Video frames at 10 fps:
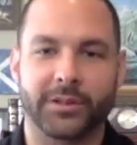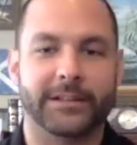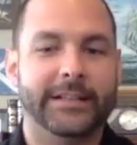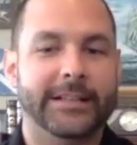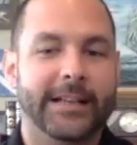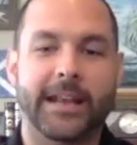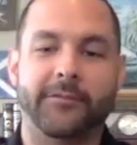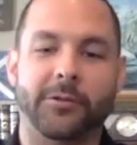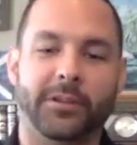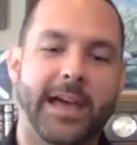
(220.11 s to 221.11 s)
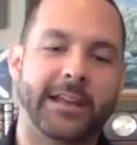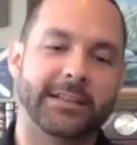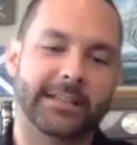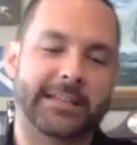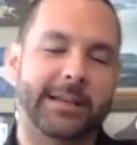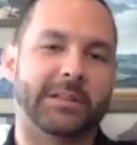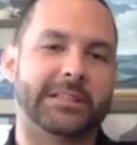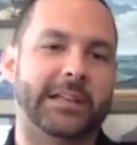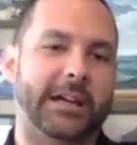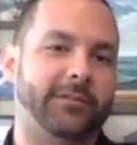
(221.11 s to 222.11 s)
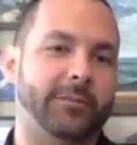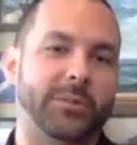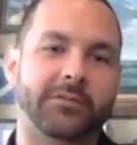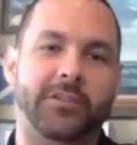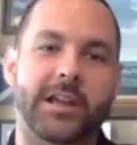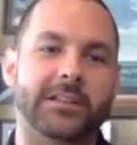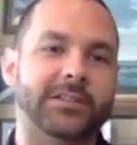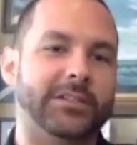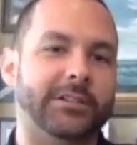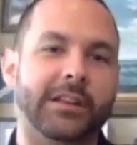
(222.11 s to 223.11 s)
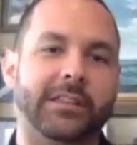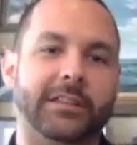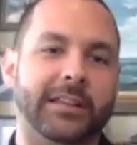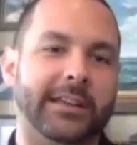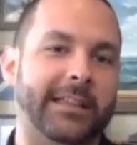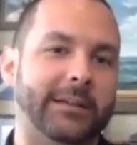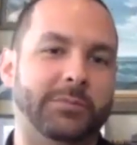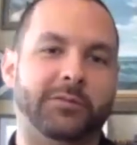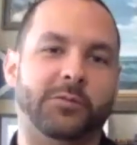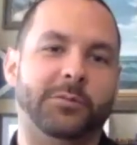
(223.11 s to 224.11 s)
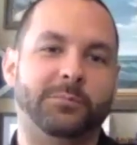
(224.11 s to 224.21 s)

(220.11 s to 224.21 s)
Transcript: But I never really had a nickname that stuck from any friends or anything like that before.